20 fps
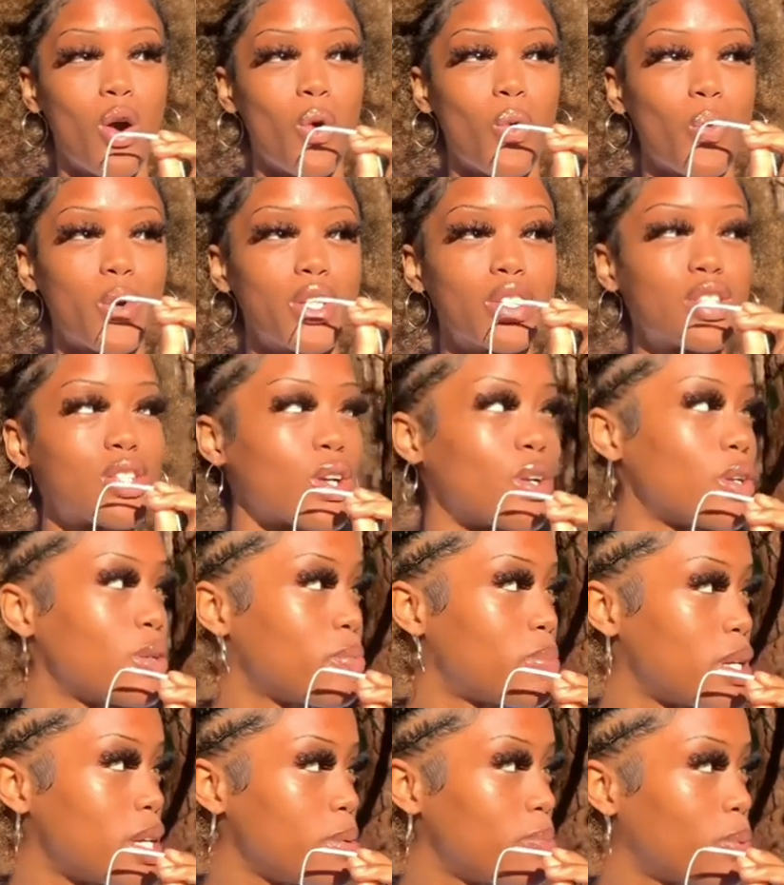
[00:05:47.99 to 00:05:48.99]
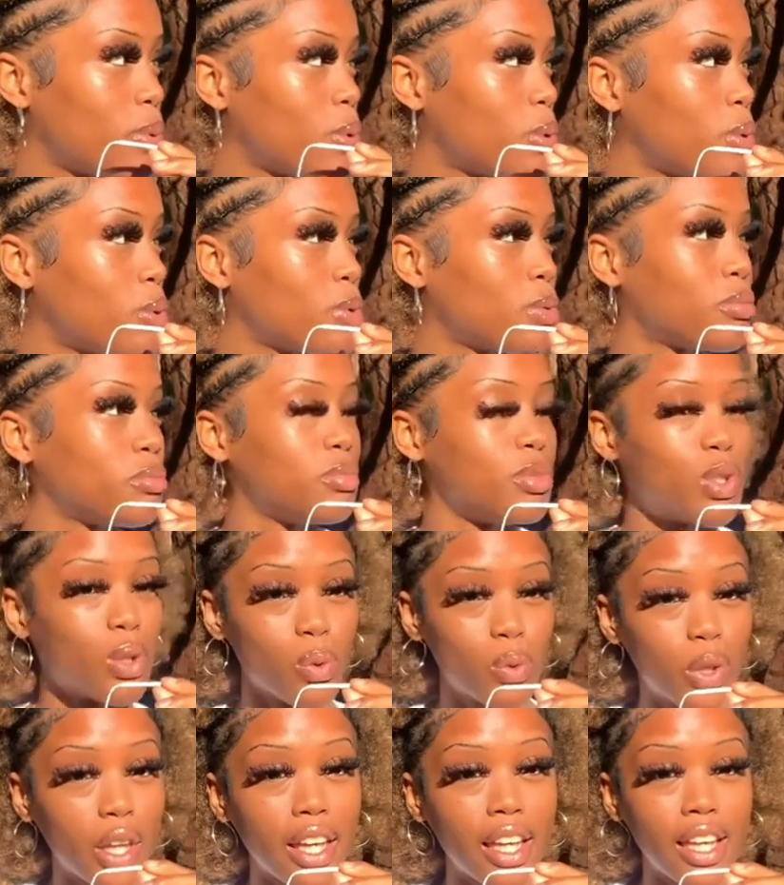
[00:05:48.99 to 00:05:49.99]
When certain people do
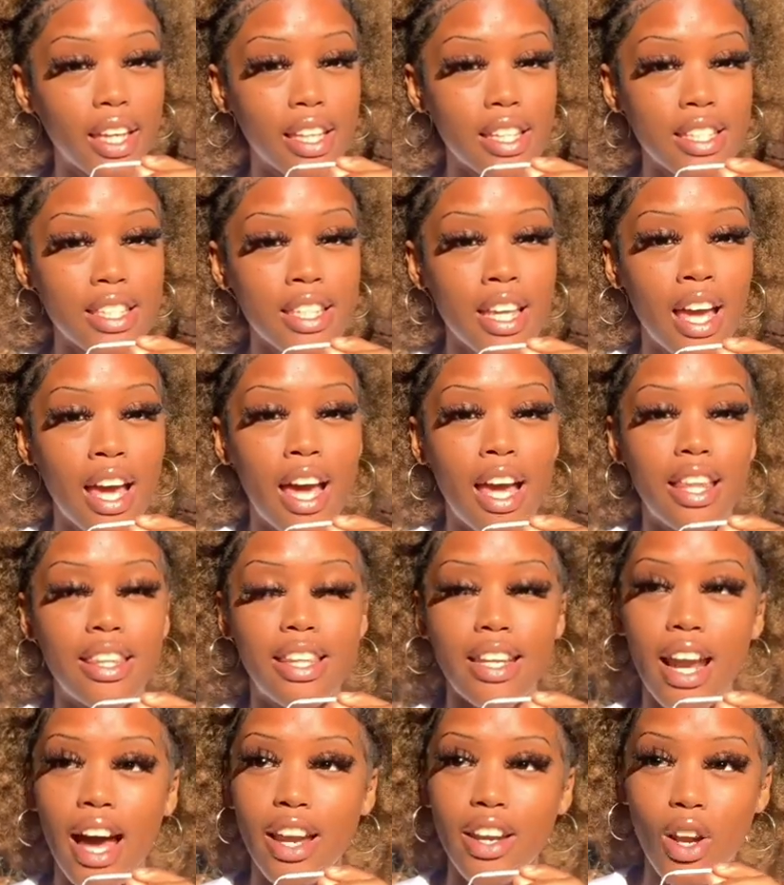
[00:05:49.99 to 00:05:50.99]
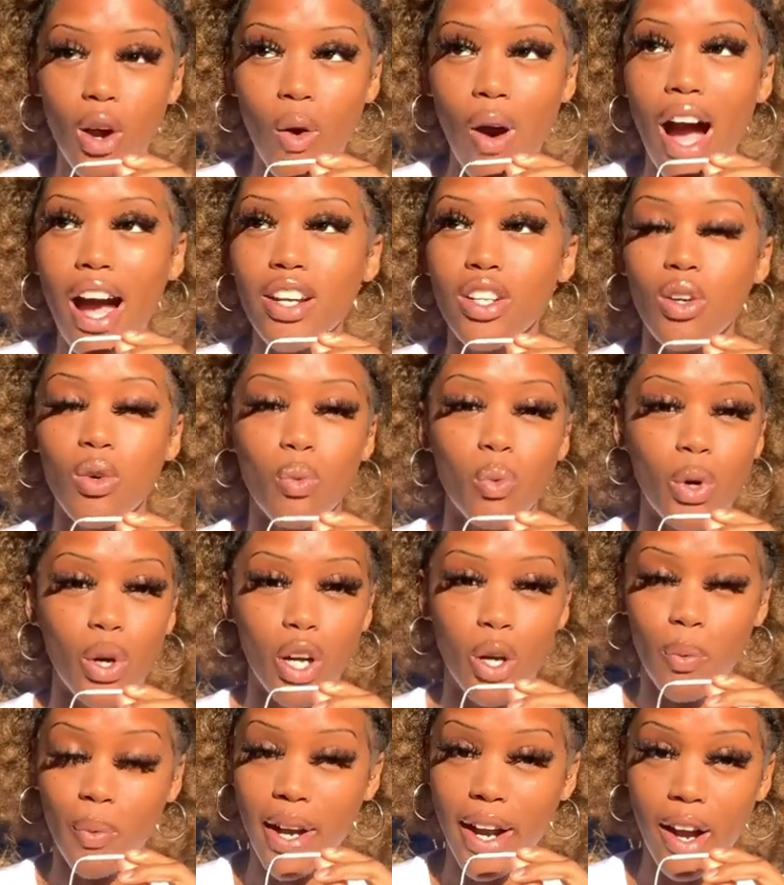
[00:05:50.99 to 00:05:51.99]
things that I know I don't want
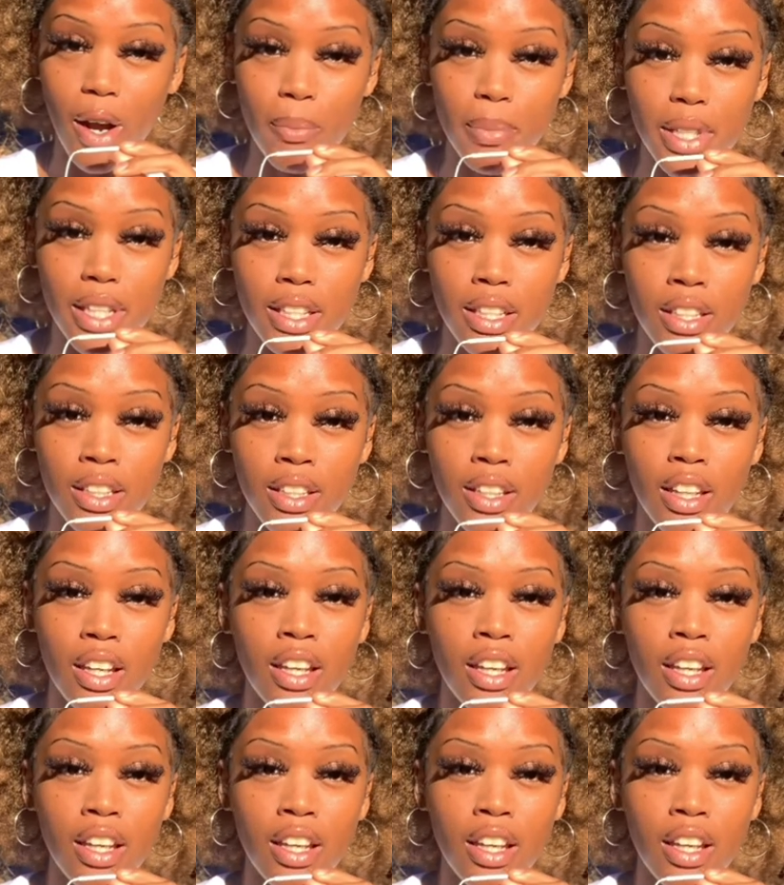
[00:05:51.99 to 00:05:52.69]
around me,